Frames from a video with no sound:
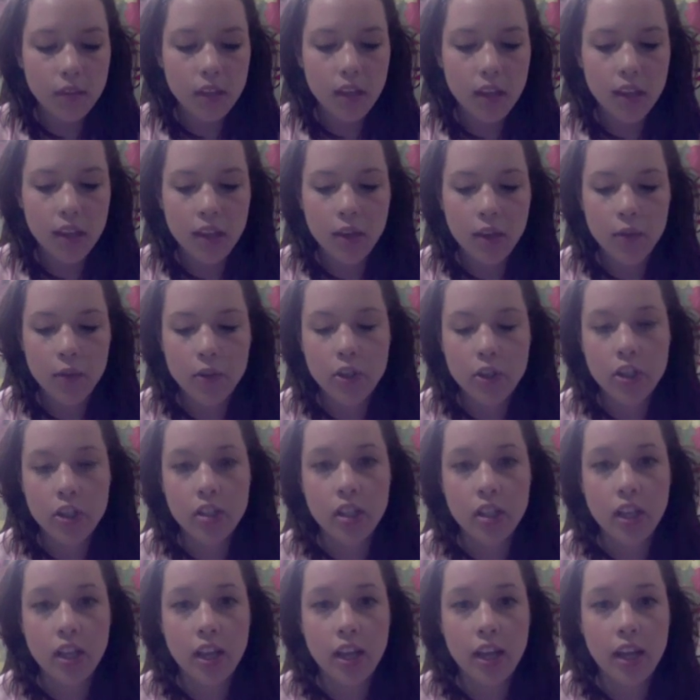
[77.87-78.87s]
and they were
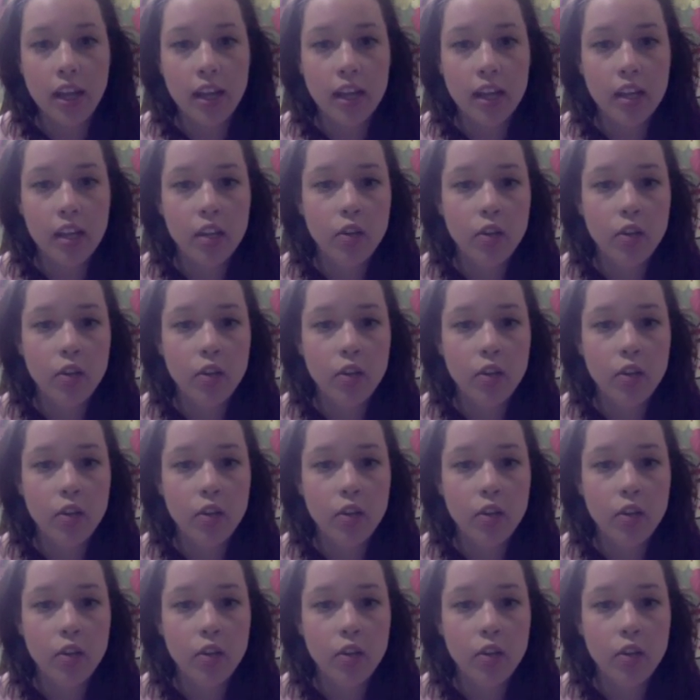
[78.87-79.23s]
just like,